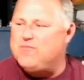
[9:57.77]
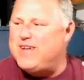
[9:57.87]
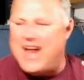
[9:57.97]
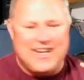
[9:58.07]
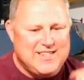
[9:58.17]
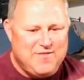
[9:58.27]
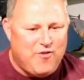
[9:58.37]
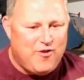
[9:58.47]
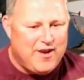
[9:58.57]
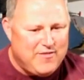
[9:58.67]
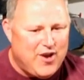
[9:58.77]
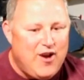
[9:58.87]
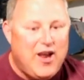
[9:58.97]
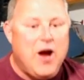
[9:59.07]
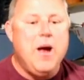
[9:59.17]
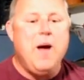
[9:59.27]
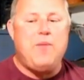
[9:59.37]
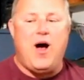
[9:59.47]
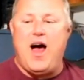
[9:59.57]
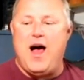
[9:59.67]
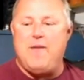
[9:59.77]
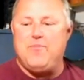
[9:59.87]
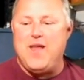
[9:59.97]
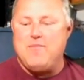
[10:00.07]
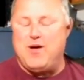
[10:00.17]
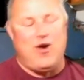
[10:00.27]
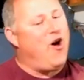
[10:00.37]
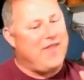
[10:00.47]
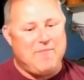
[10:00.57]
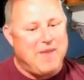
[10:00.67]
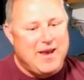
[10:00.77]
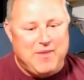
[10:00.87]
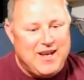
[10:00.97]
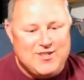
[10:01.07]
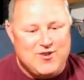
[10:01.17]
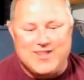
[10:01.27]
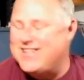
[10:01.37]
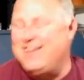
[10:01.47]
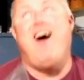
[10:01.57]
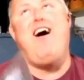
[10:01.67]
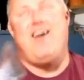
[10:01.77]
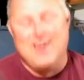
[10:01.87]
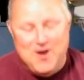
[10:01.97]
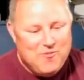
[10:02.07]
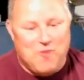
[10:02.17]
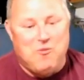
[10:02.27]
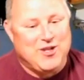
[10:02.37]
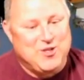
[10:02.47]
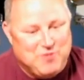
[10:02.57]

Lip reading: Galaxy 4 even earlier. But that Metabilis crystal, well, what you